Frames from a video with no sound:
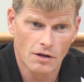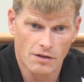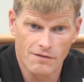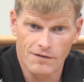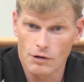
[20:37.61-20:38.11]

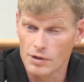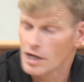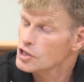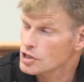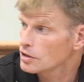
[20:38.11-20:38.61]
the
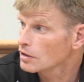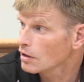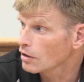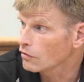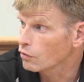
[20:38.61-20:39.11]
foundation
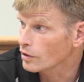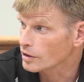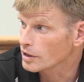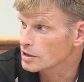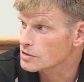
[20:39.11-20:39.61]
of where
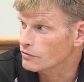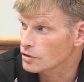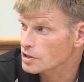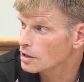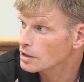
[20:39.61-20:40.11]
kids
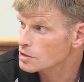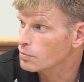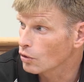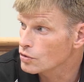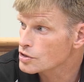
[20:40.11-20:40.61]
first get
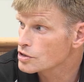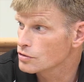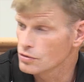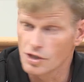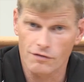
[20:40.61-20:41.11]
exposed
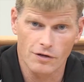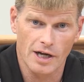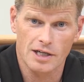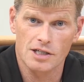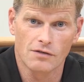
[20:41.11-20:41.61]
to different
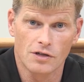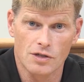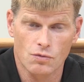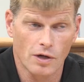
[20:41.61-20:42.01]
activities,